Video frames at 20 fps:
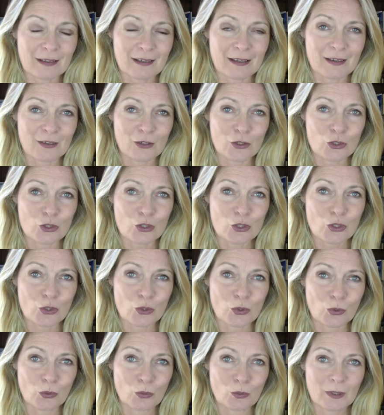in
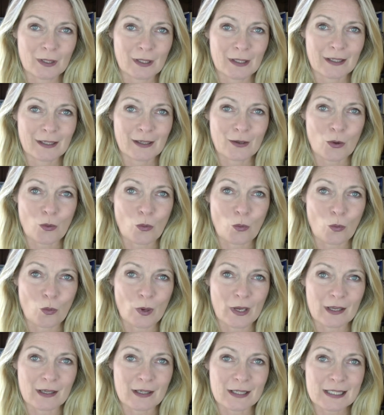2
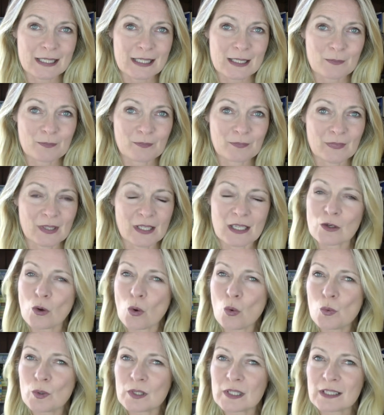weeks. And it
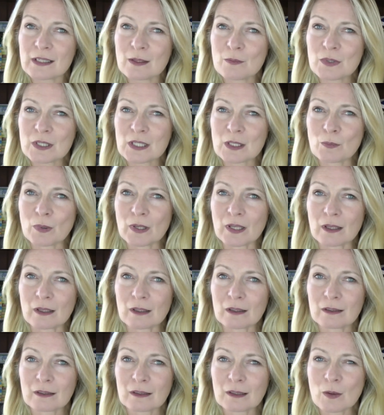always seems to
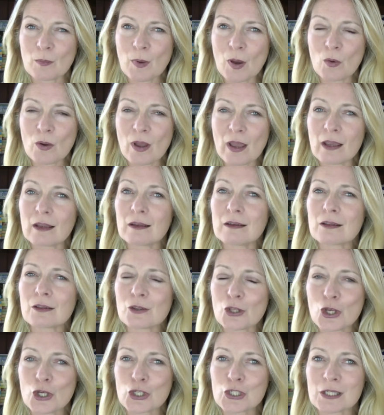be about
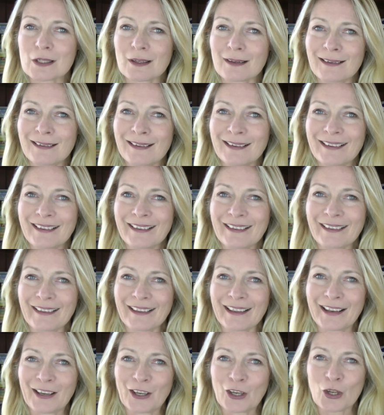8:30
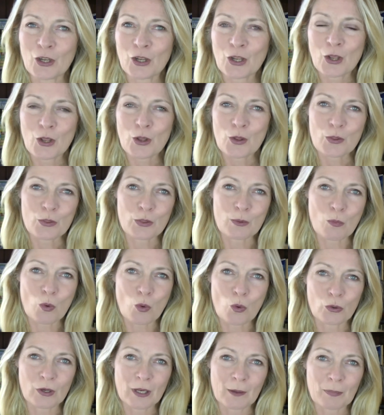in the
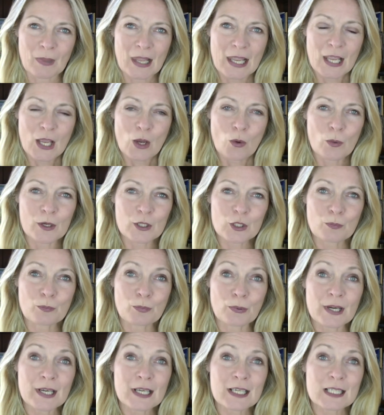morning. Which
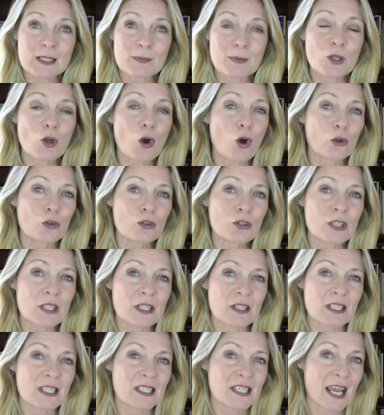brings me on
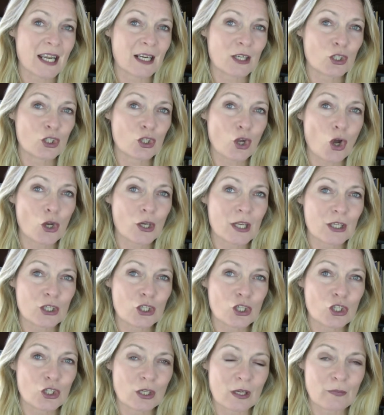to the
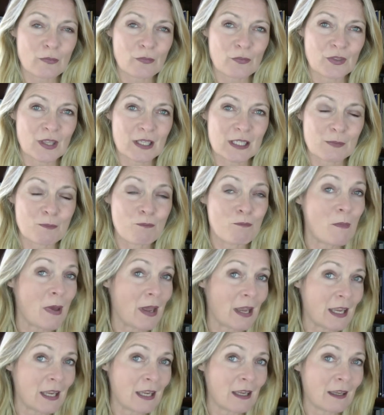tectonic shift that
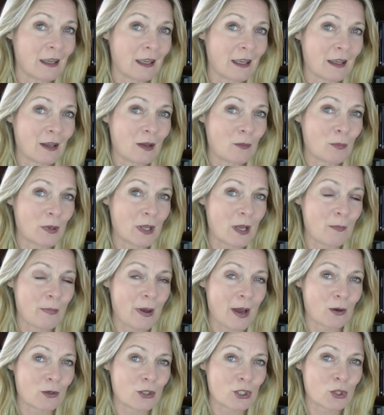may be
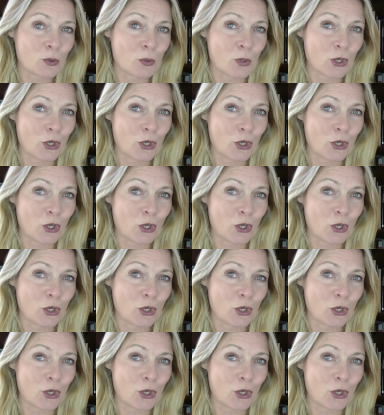about to